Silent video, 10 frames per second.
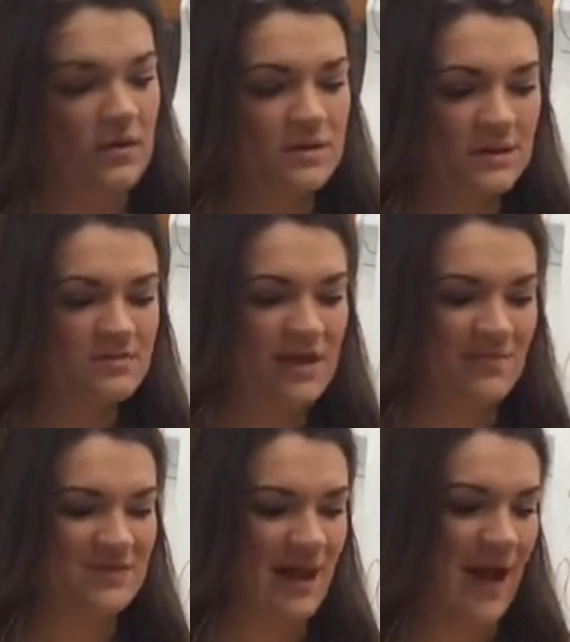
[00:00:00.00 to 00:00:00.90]

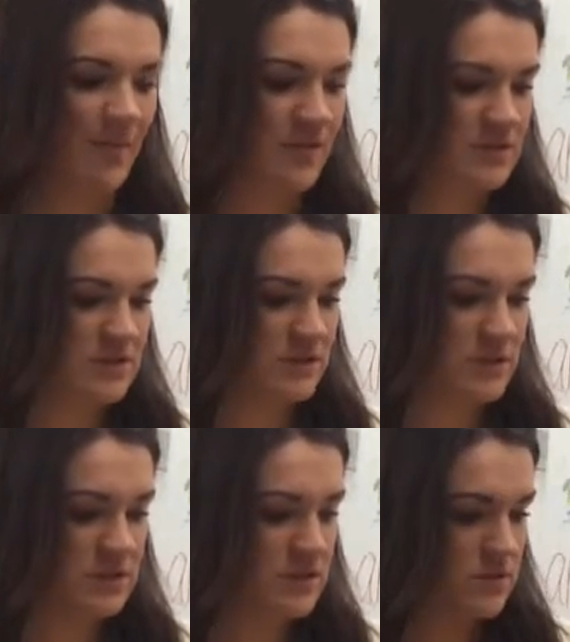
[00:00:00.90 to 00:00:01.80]
Sometimes that happens to
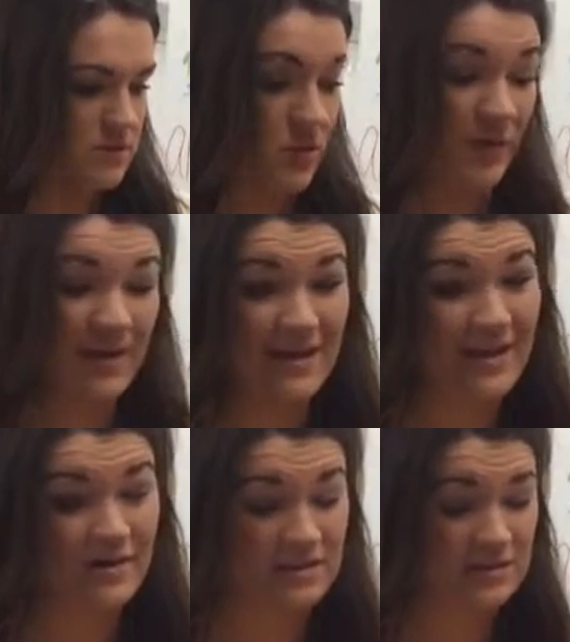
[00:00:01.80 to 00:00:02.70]
us, but we
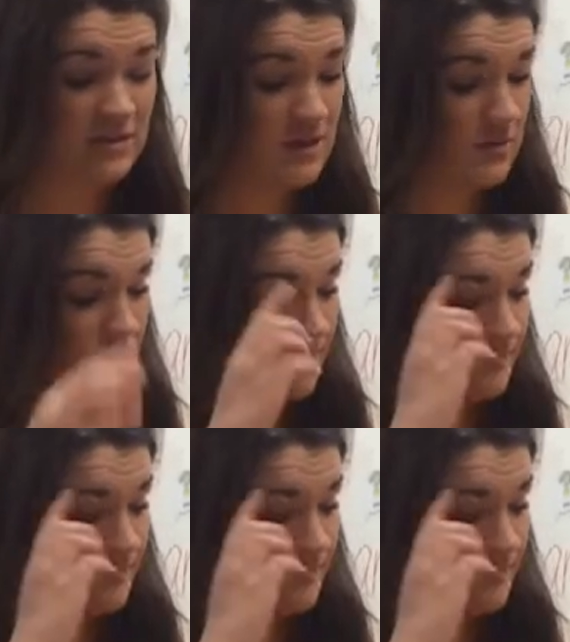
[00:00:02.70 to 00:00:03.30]
need our sleep.